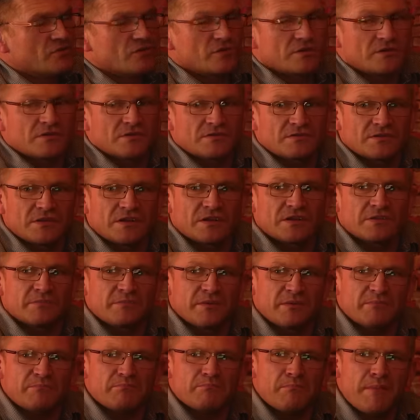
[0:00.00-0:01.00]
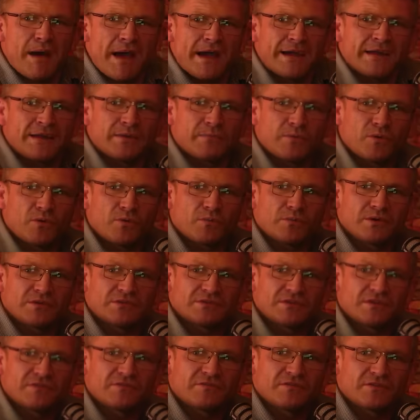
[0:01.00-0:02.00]
show that I'm mad about
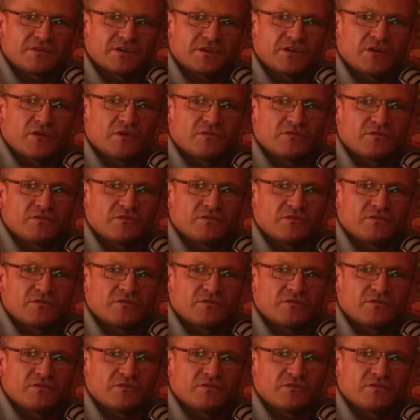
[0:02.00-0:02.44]
myself or in